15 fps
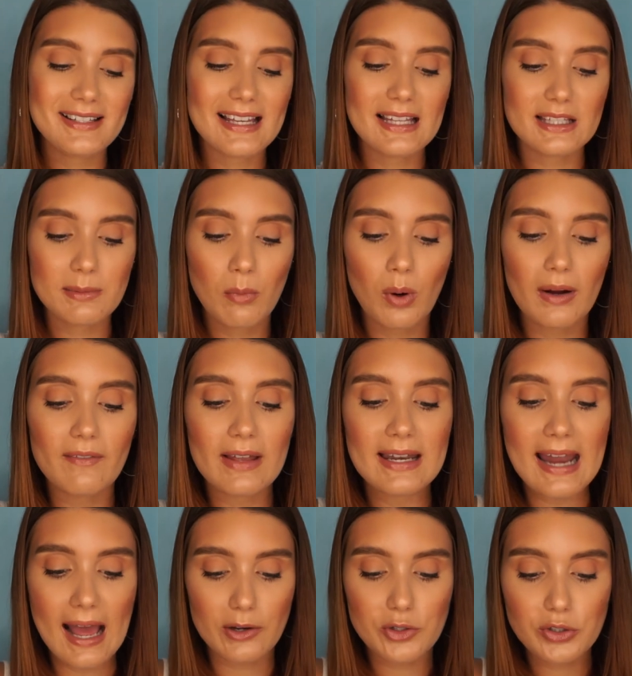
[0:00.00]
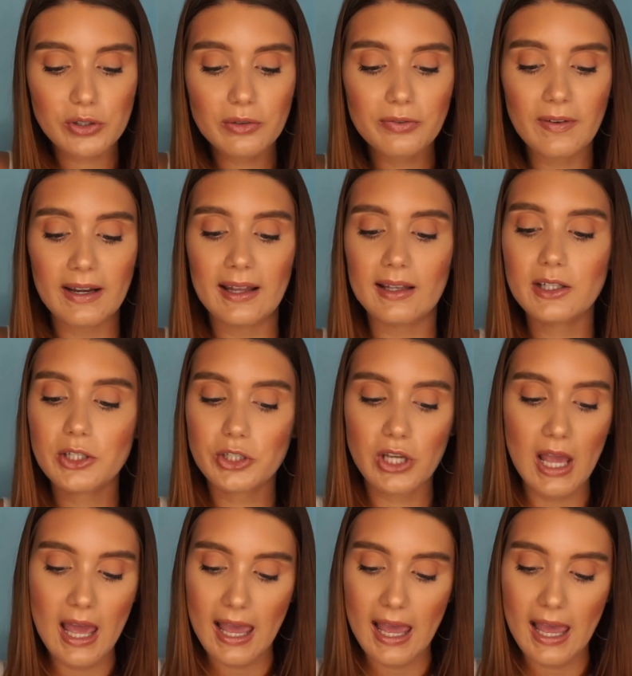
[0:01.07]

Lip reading: It's more of a natural finish,